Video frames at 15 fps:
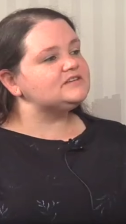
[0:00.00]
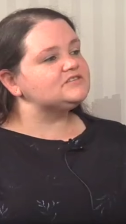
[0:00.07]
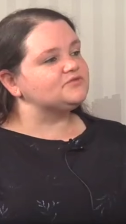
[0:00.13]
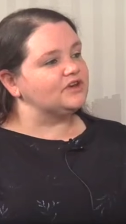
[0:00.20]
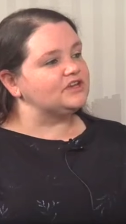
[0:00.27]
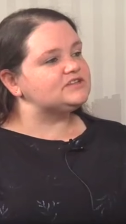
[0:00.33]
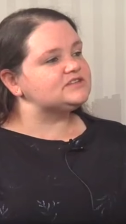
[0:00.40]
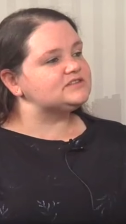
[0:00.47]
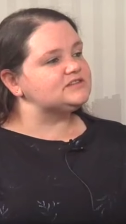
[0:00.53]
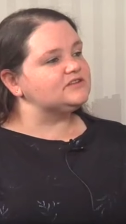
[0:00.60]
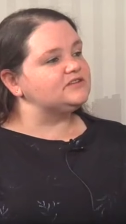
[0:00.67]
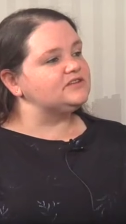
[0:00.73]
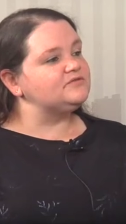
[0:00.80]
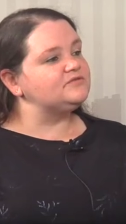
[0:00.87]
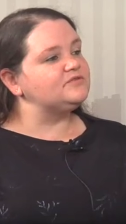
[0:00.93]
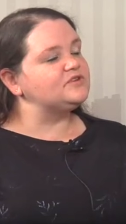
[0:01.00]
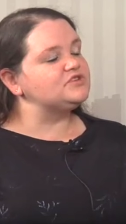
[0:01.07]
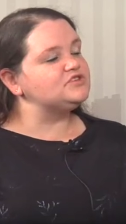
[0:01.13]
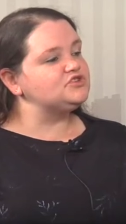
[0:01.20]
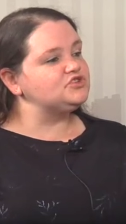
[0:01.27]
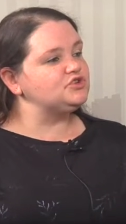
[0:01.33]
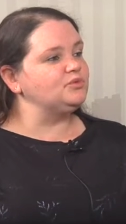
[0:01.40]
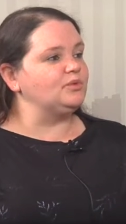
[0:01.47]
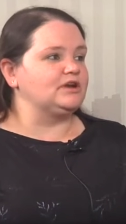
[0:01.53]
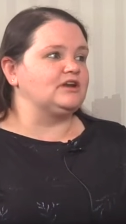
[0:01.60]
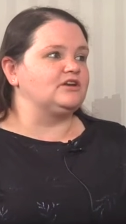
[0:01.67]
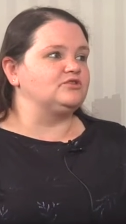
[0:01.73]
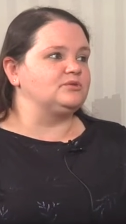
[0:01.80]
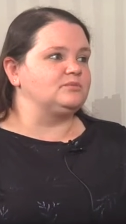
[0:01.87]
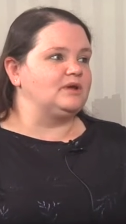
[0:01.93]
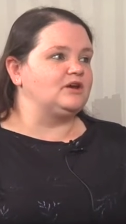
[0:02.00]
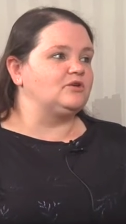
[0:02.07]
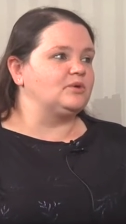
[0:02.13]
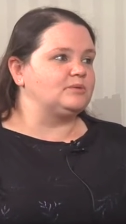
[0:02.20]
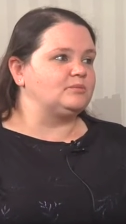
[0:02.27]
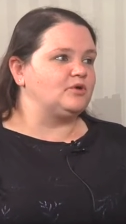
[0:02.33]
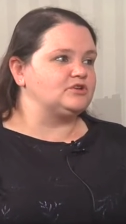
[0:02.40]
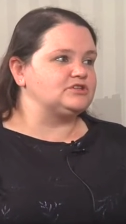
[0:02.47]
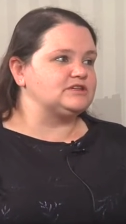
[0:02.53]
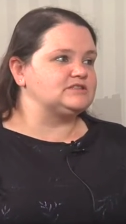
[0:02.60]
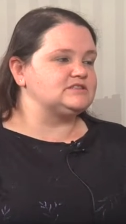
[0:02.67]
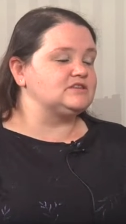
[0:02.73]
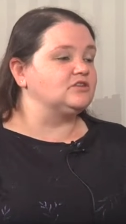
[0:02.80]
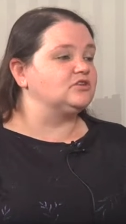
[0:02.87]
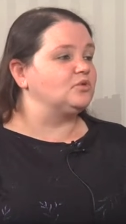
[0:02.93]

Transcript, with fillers: has registered the first two 100 megawatt projects in the